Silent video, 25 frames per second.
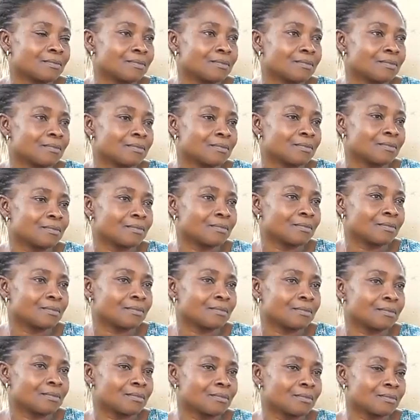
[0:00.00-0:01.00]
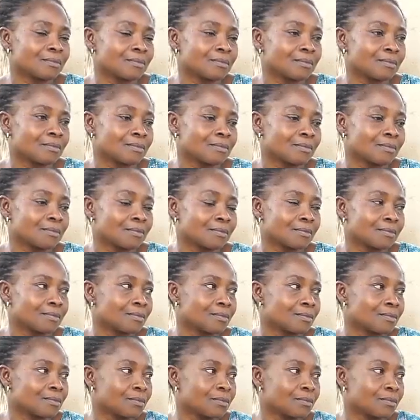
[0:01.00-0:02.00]

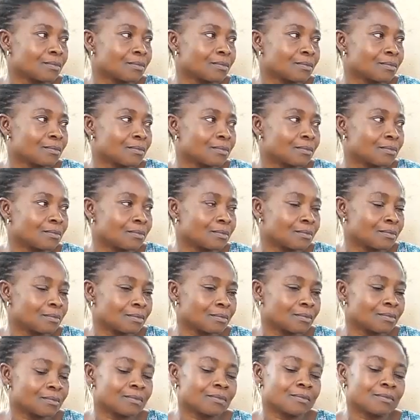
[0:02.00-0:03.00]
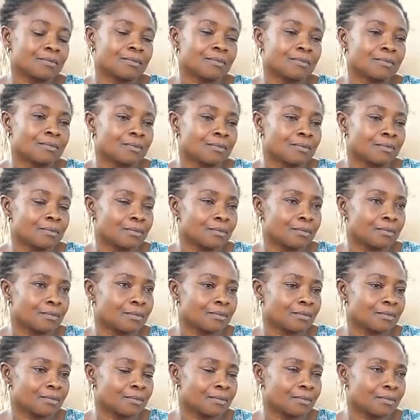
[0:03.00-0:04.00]

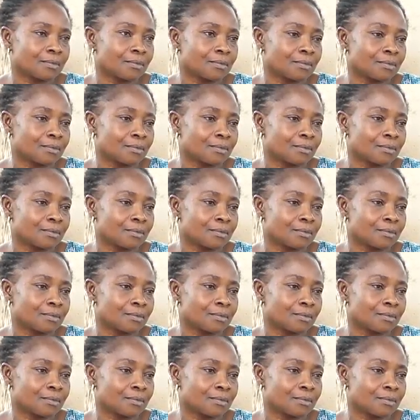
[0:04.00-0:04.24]
(silent)